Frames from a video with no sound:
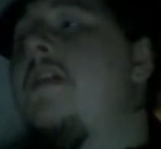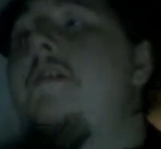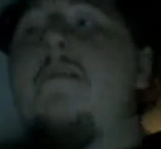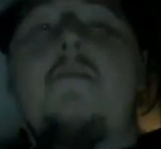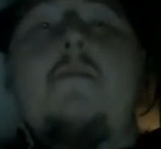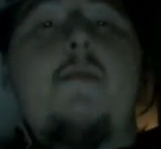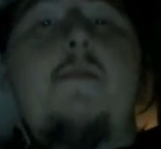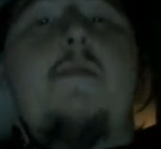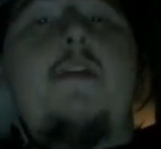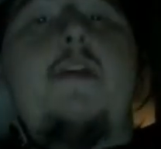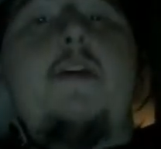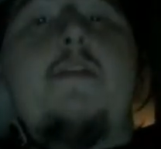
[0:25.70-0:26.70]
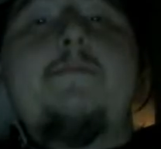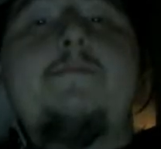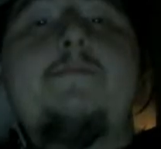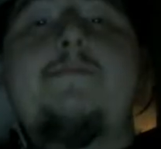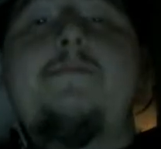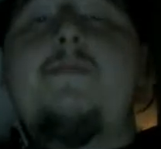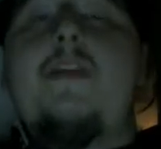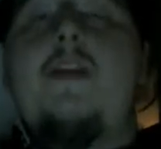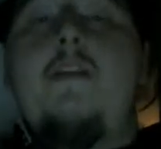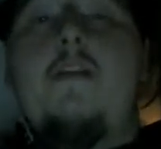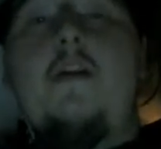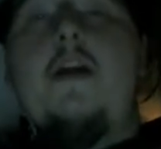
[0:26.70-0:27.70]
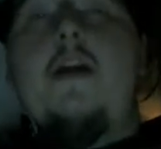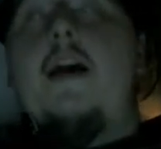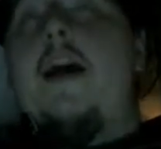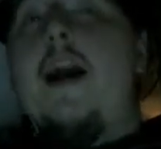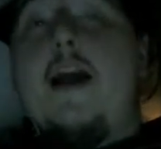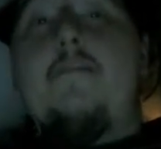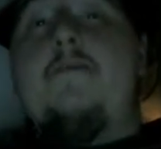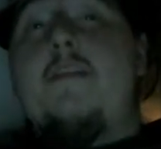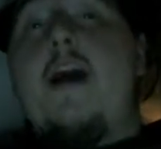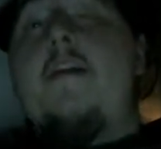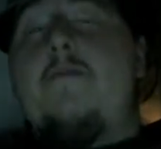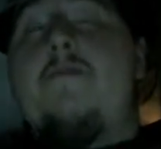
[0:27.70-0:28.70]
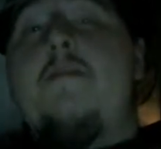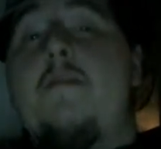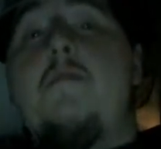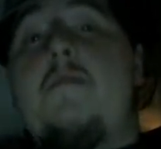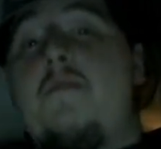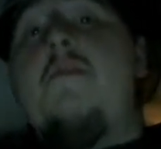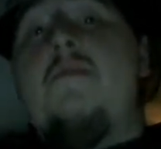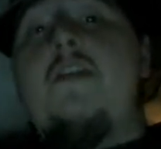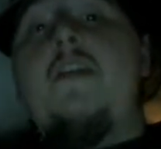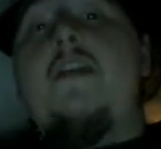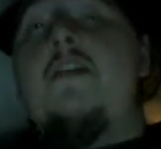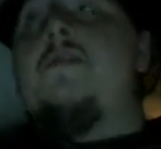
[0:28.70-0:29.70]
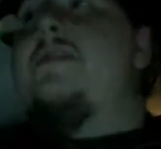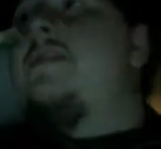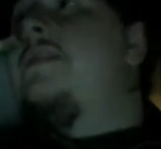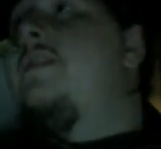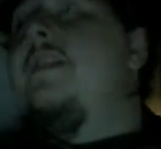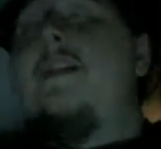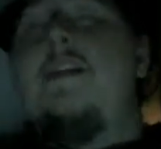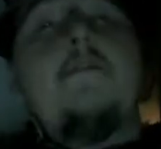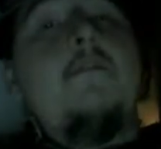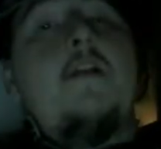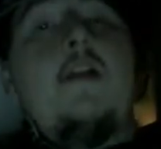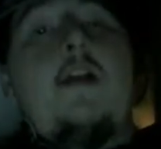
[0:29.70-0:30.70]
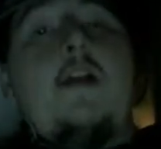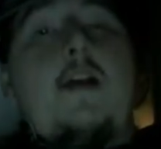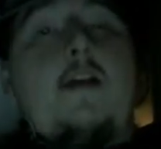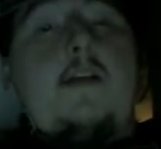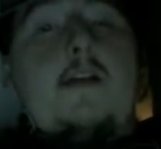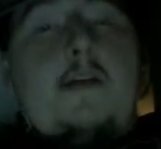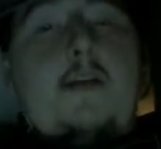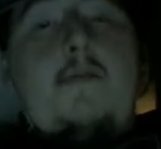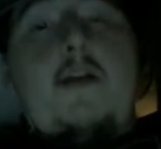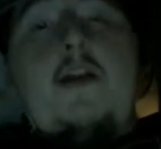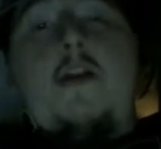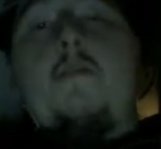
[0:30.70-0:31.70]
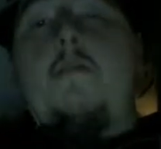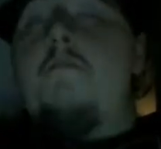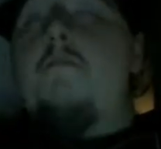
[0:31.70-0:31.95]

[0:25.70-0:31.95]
to film a video. I filmed full videos, get ready to